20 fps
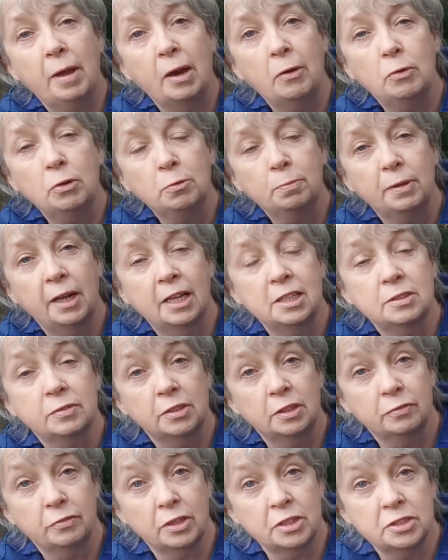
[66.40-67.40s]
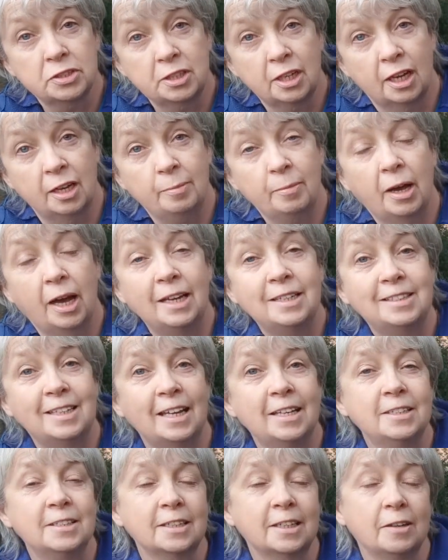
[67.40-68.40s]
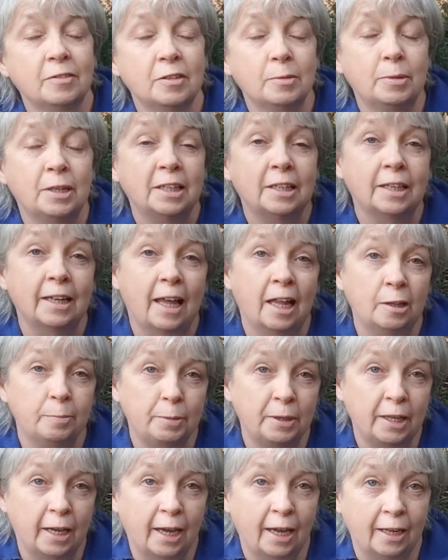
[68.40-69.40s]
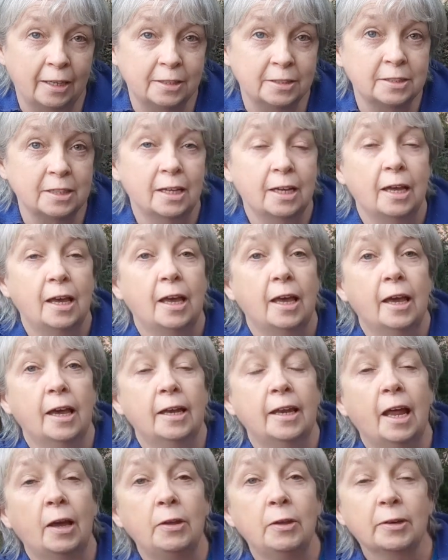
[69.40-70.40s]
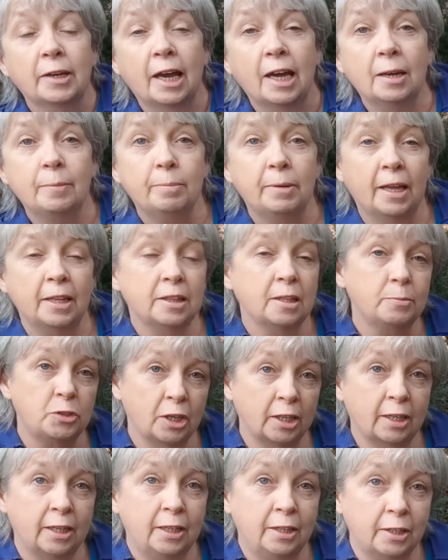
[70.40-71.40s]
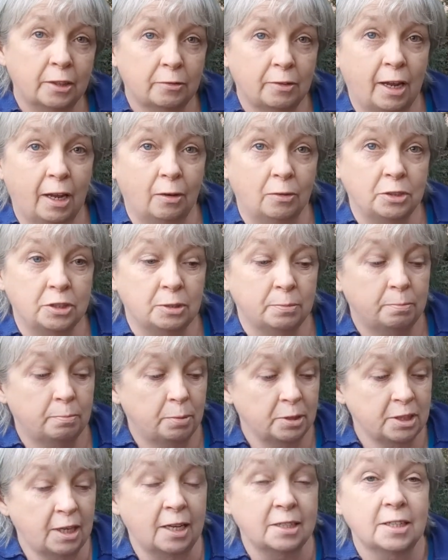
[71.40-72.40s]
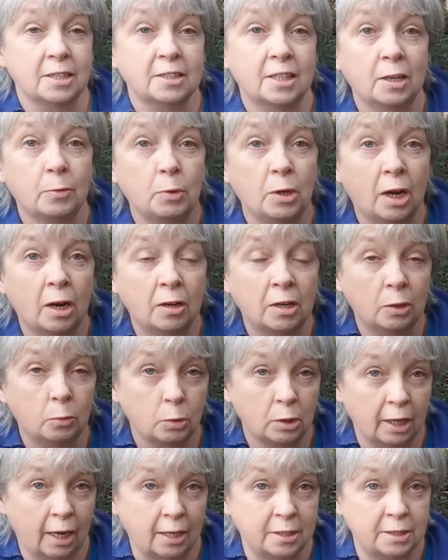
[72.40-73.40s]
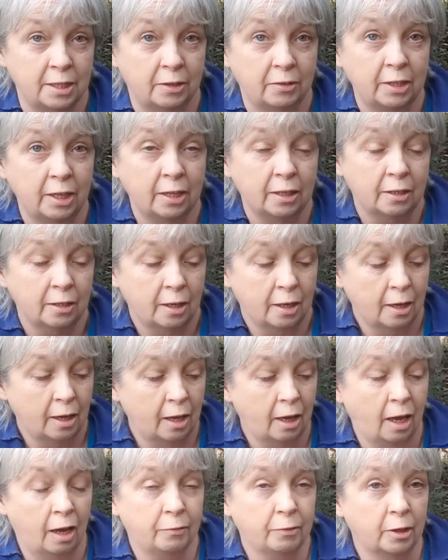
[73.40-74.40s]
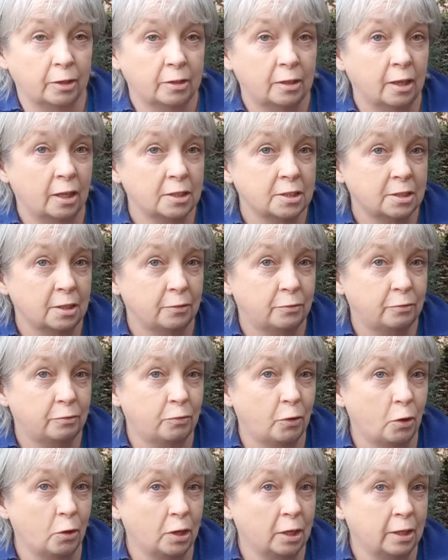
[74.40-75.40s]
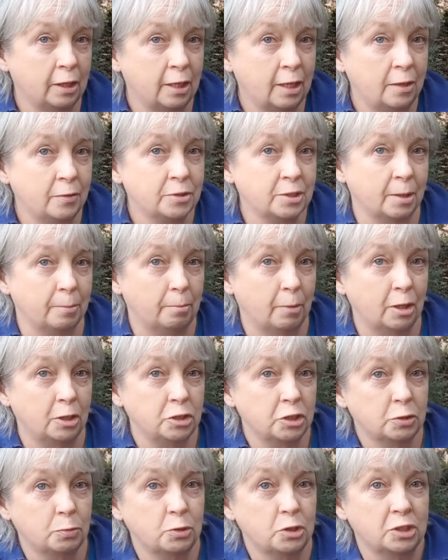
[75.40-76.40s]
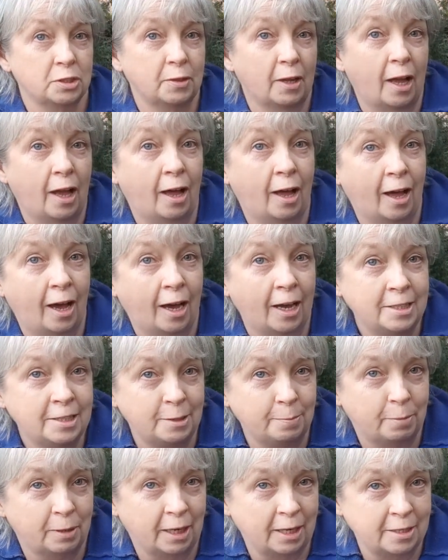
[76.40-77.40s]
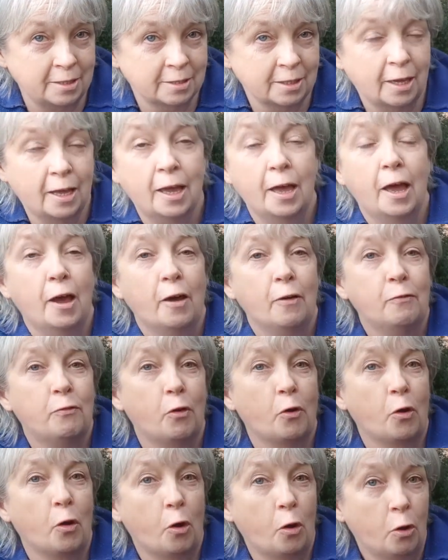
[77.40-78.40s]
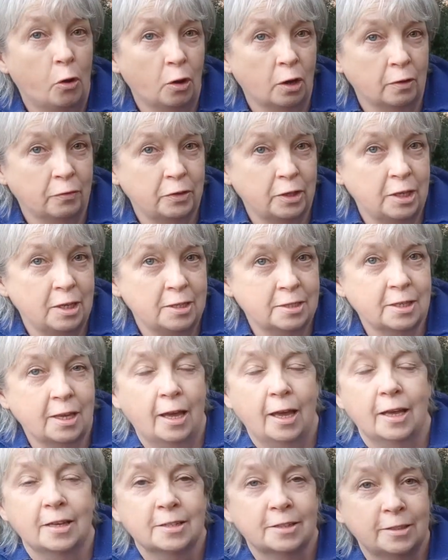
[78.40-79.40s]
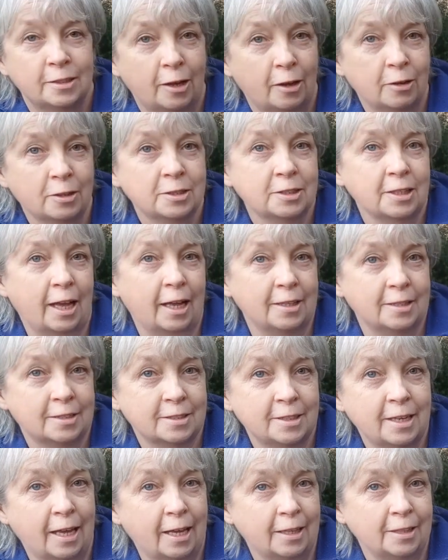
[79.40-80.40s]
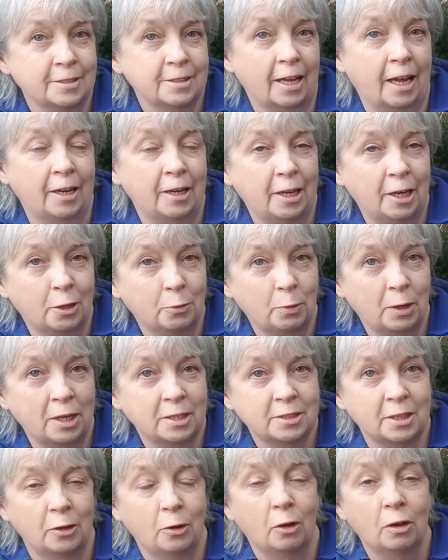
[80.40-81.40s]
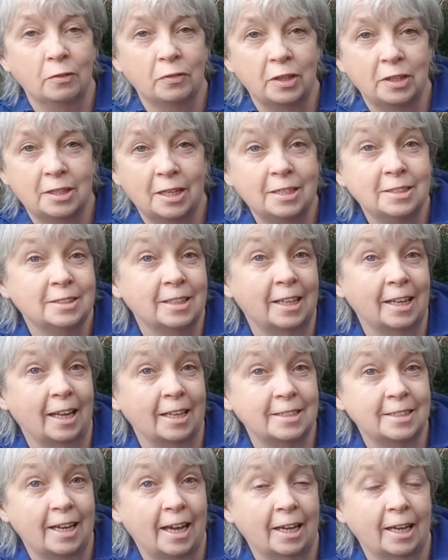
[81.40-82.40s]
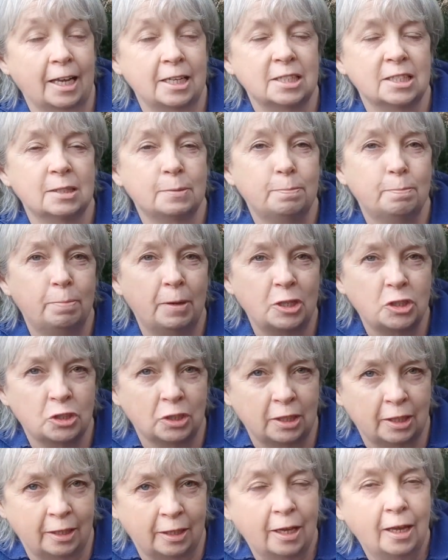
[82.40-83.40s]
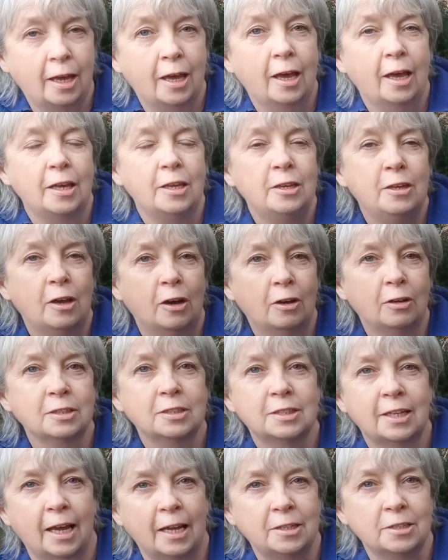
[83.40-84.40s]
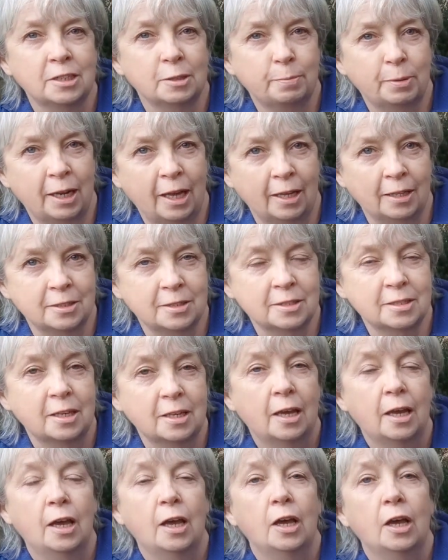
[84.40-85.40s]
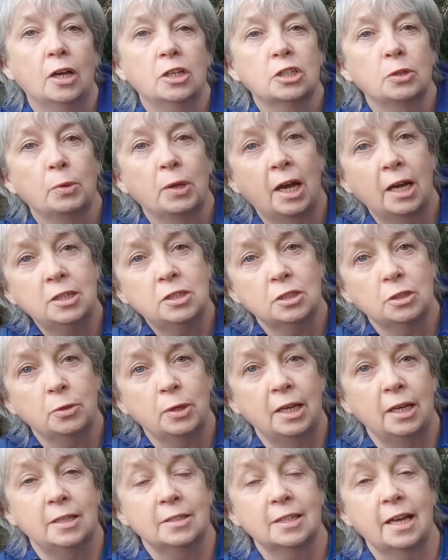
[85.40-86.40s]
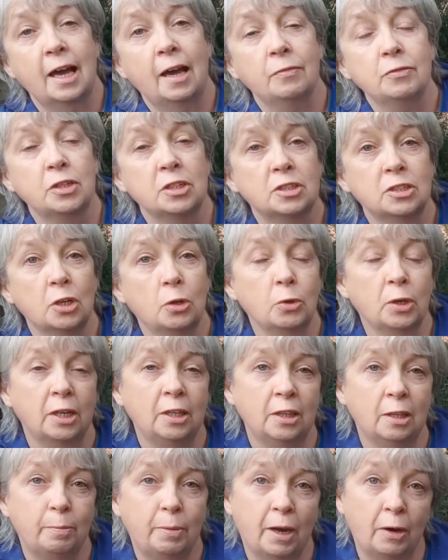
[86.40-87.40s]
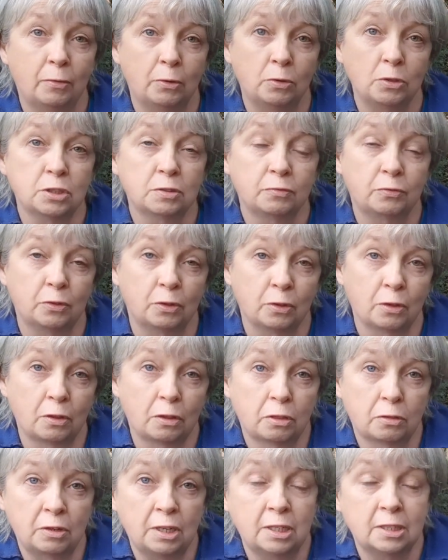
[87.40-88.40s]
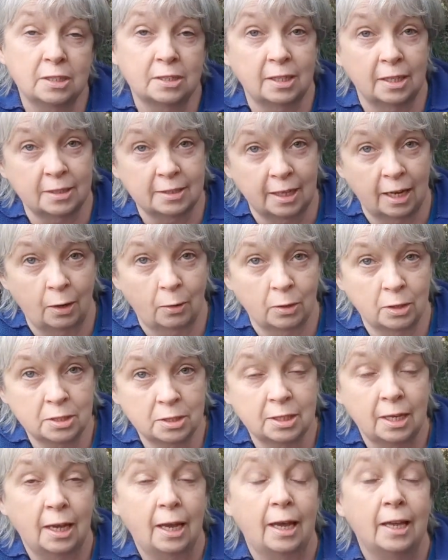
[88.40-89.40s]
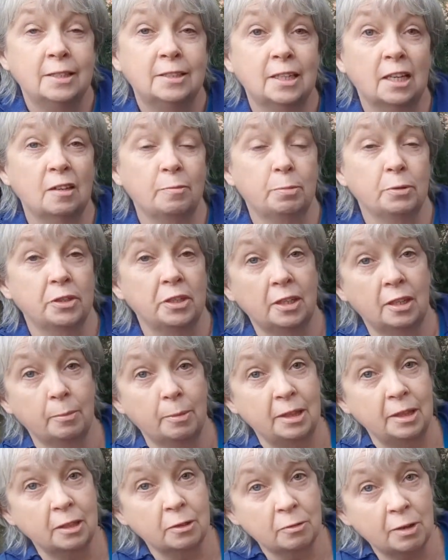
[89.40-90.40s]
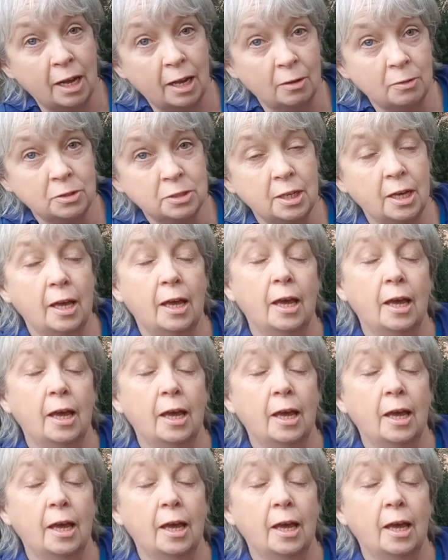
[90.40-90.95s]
bare root plants for the first time, I tend to give them a little helping hand. Now you can't plant them directly in the ground, but as I say, we are in a woodland area. I've got lots of fallen leaves and mulch, which is a hidey place for all of these slugs and snails and earwigs and all of the things that attack especially young tender plants. So what I do is, after soaking the bare roots for 3 to 6 hours, instead of putting them in the ground,